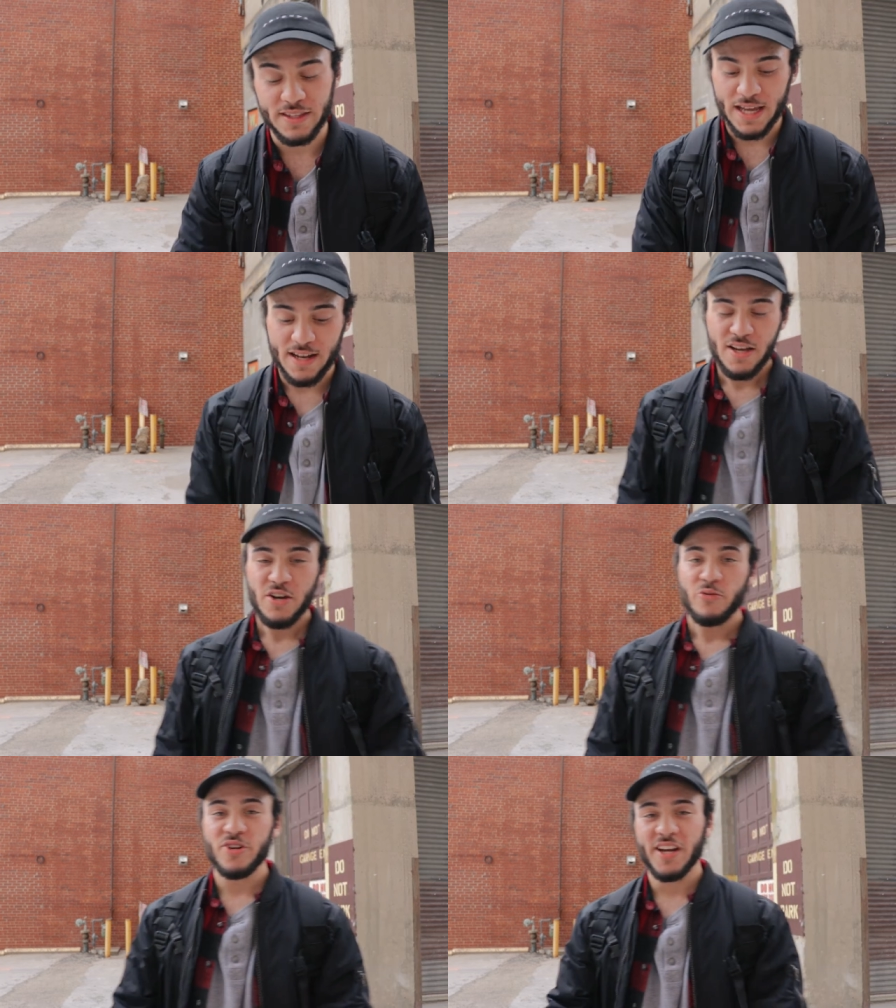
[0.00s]
on that.
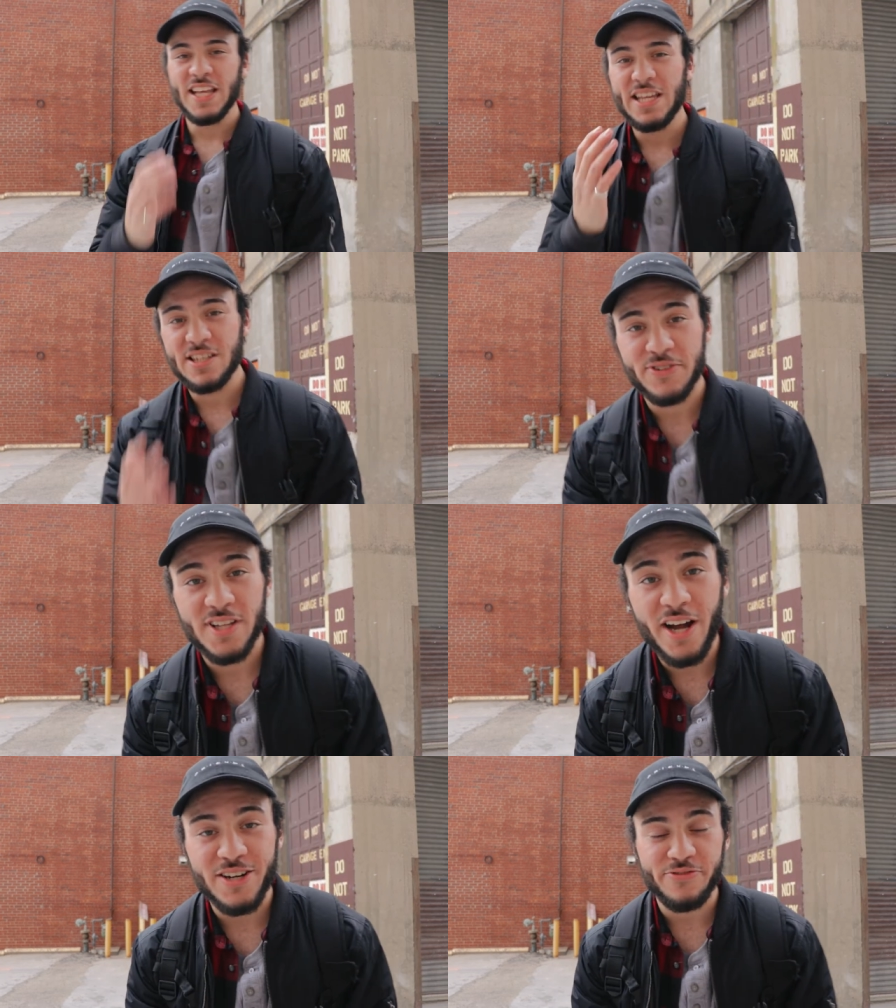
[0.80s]
When you're getting into
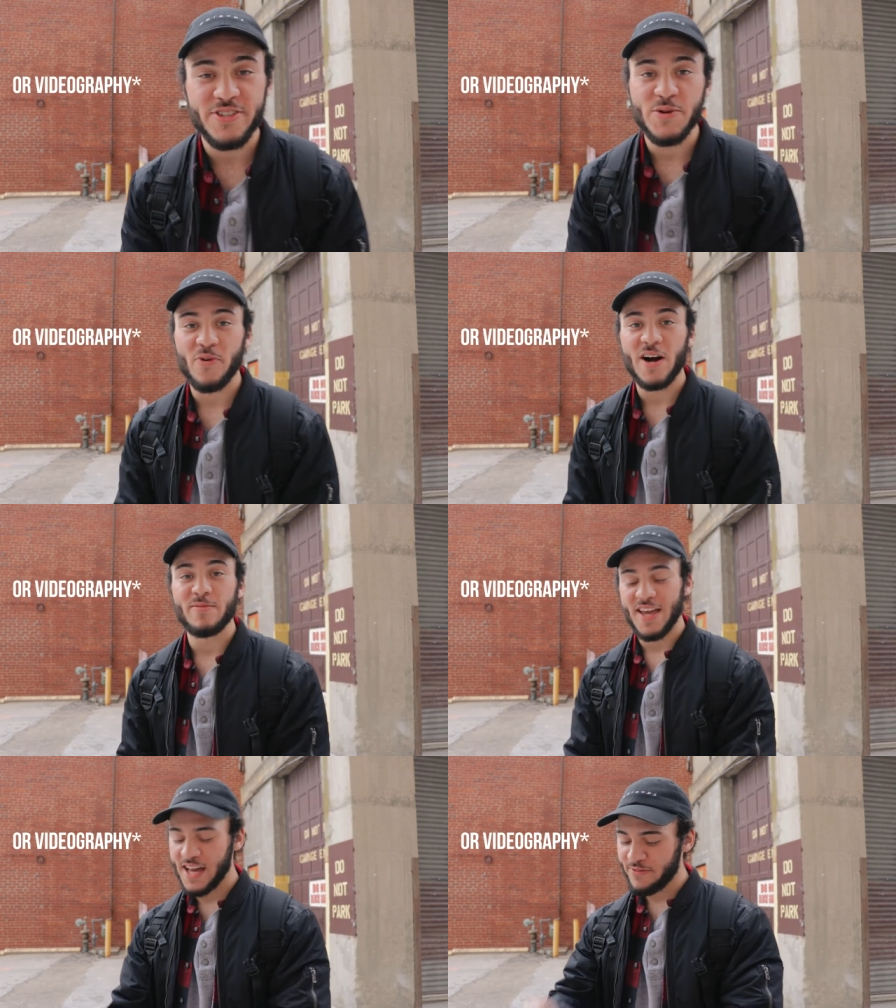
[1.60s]
photography, you
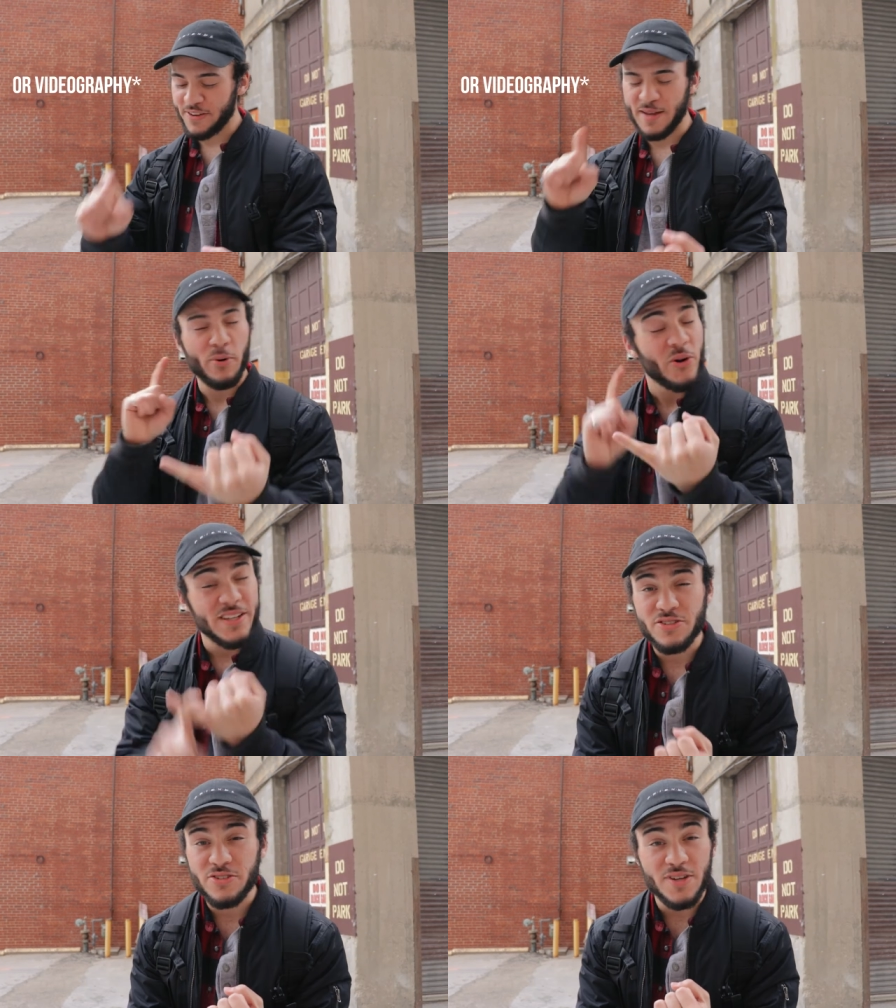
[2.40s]
probably have a
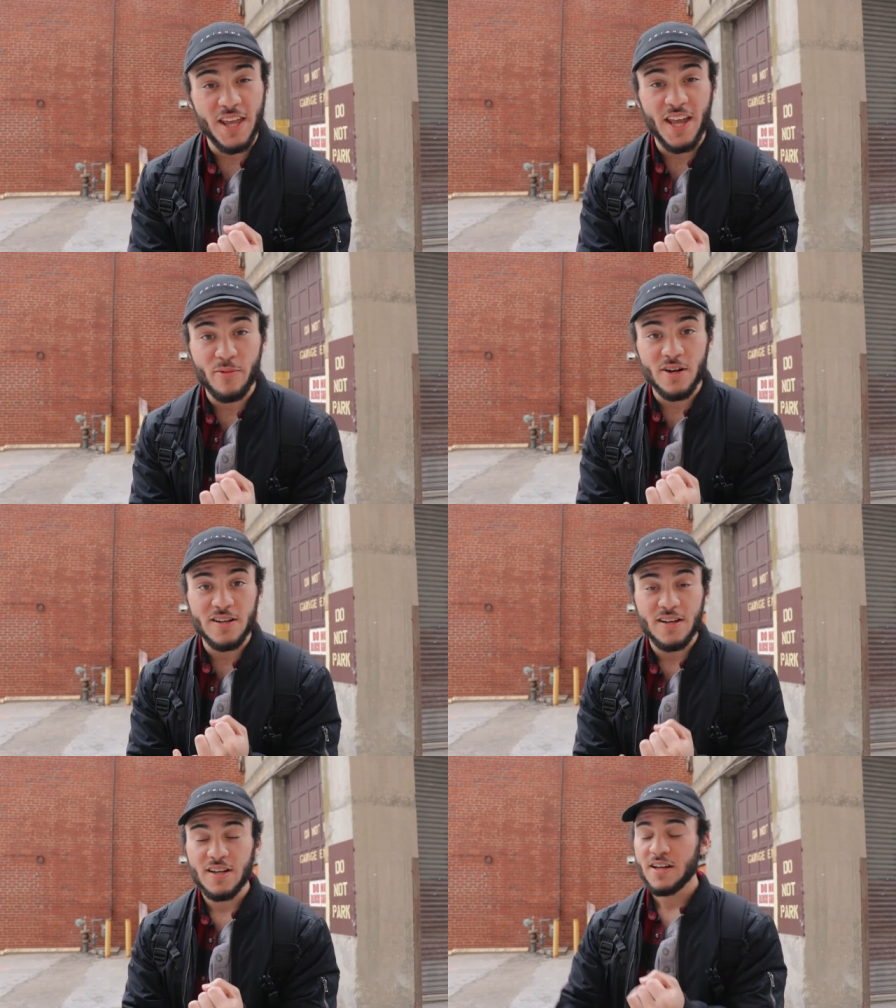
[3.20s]
point and shoot camera,